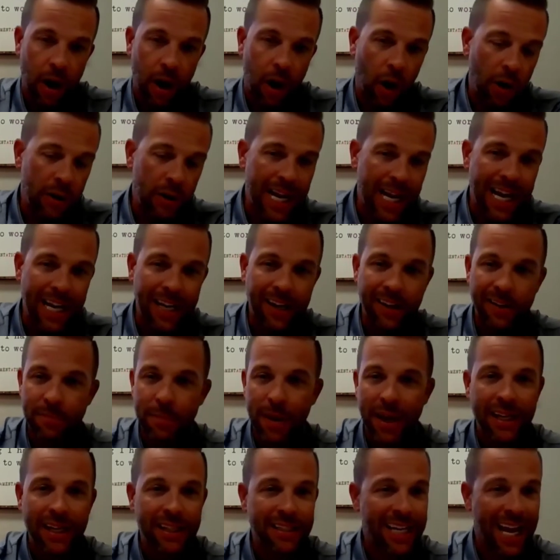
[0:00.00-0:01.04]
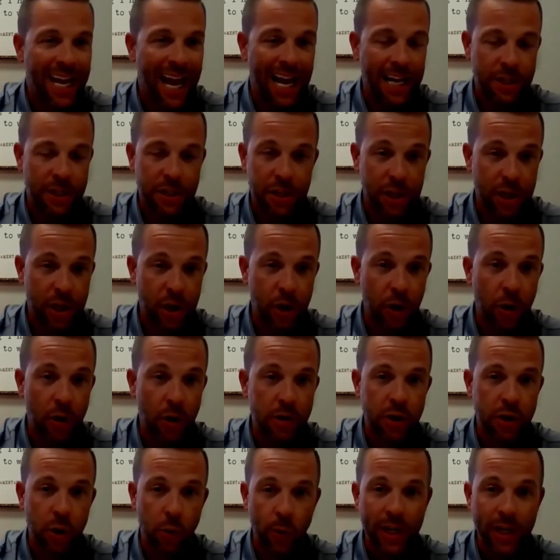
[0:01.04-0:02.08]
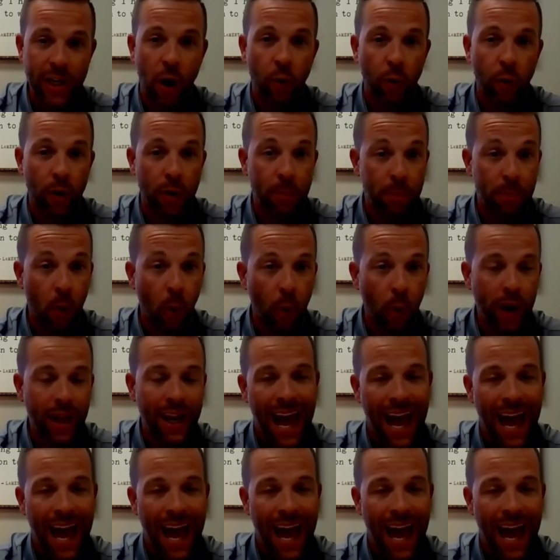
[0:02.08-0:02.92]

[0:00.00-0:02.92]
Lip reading: Our take has been it's cash secured, so we don't report it.